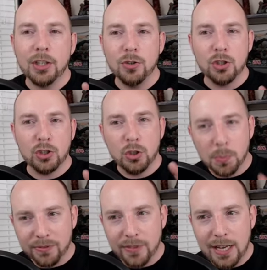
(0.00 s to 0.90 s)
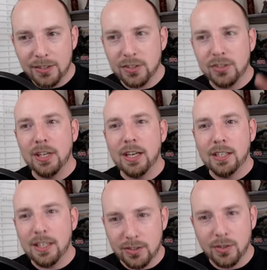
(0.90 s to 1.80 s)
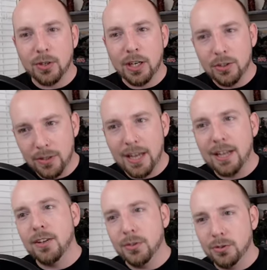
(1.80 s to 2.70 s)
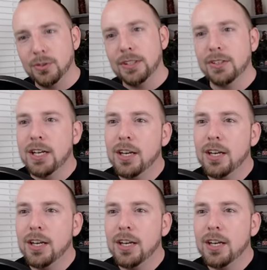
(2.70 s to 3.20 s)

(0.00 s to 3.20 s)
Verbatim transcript: You just supervise and say, yes, okay, do that, no, do this.